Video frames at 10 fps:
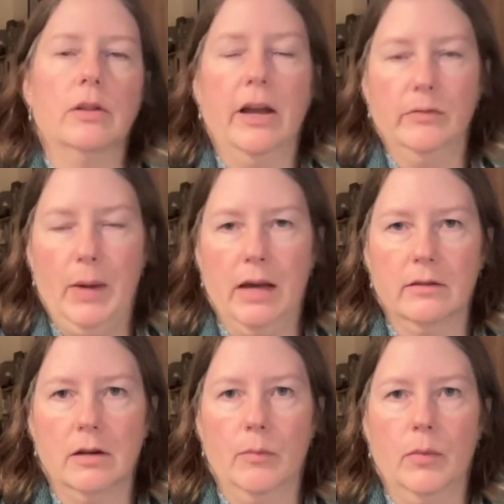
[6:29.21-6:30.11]
life
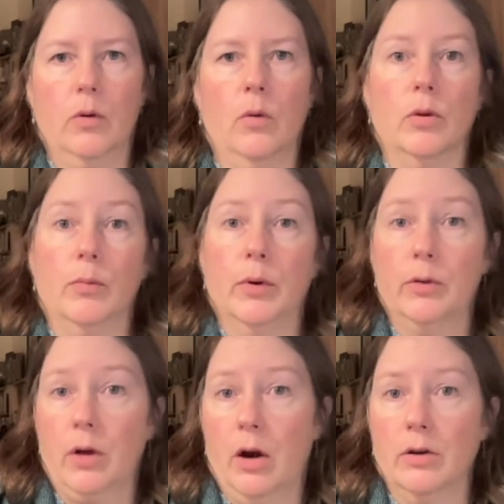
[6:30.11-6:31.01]
path number or your
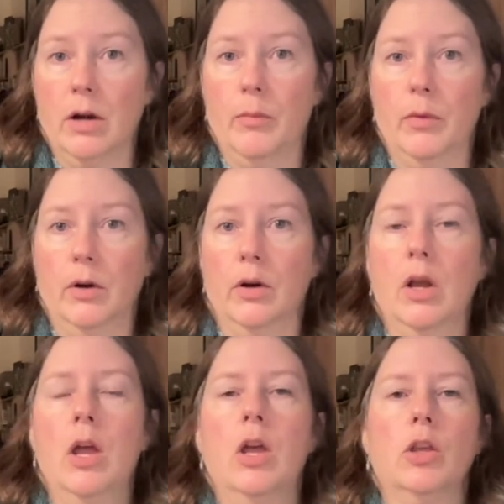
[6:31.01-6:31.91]
birth card number,
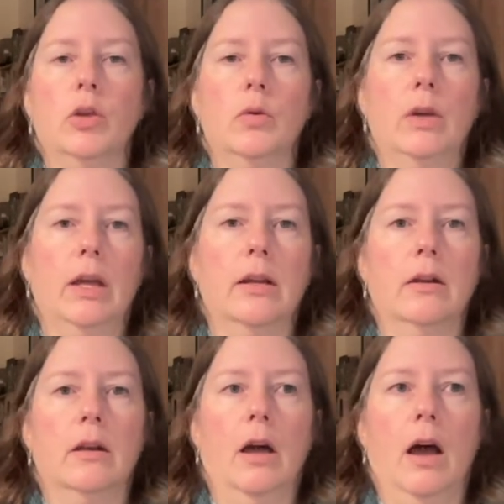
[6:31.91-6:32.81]
you
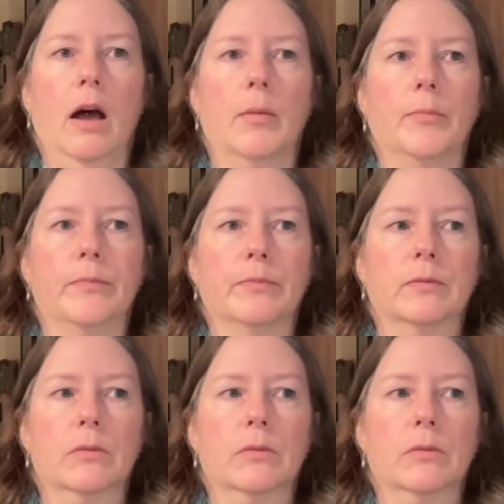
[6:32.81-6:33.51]
can um,